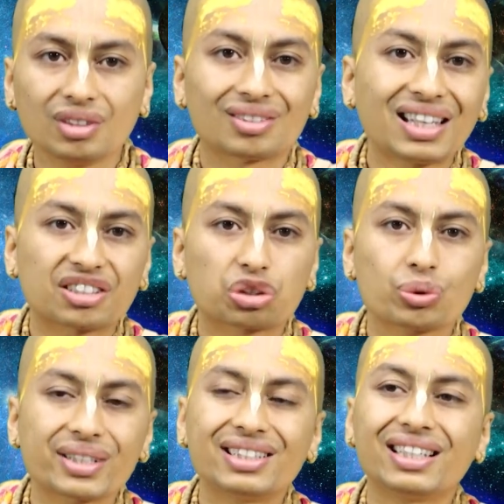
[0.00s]
that
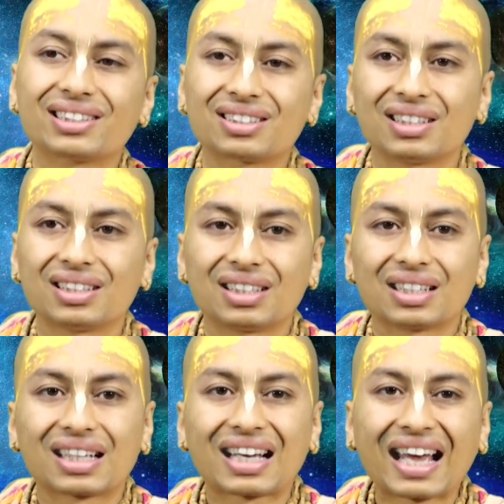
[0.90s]
sweetness
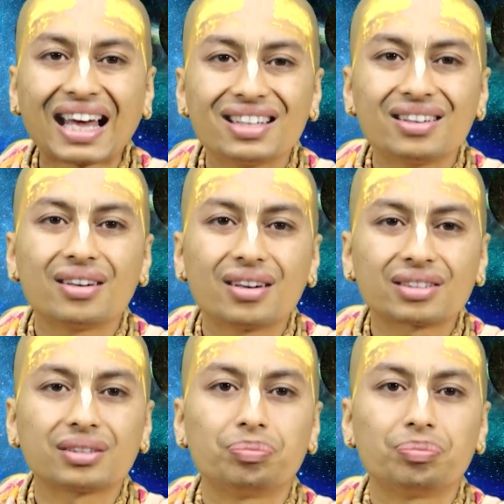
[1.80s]
cannot